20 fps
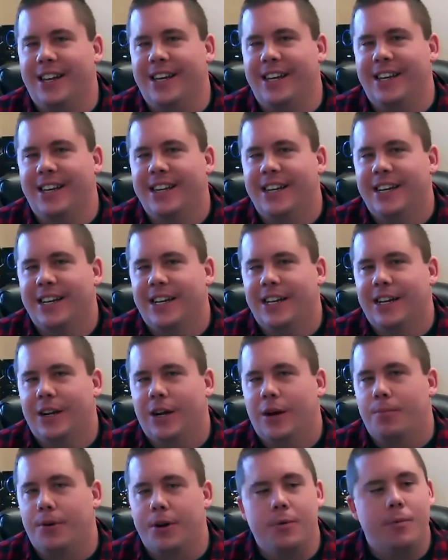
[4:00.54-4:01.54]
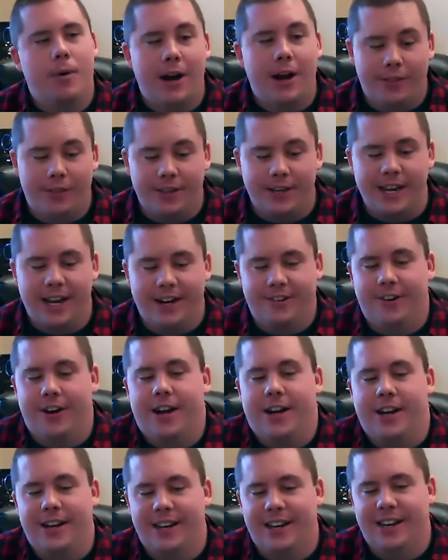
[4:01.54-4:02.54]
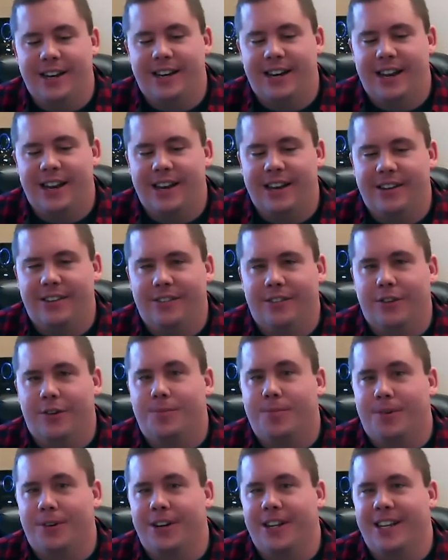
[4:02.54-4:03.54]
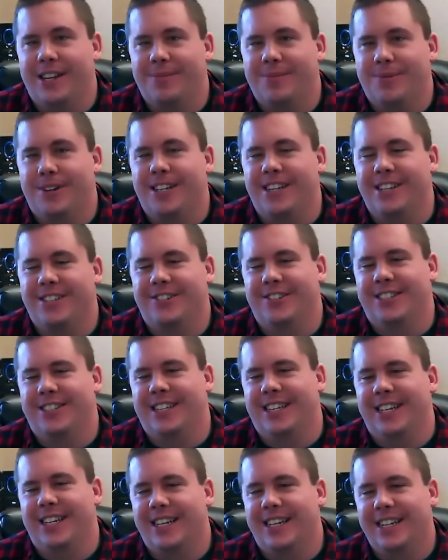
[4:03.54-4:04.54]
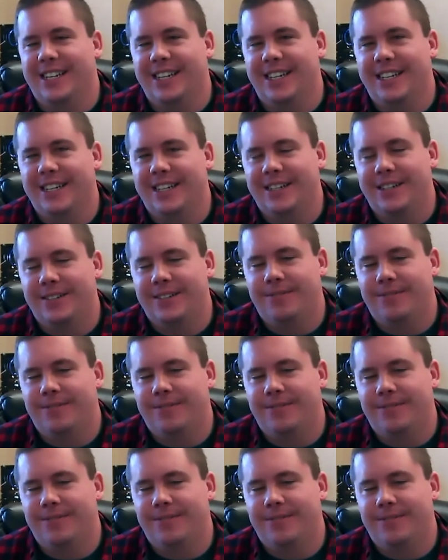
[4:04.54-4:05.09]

Uh, pretty wildly decorated and, and, look pretty pretty interesting. This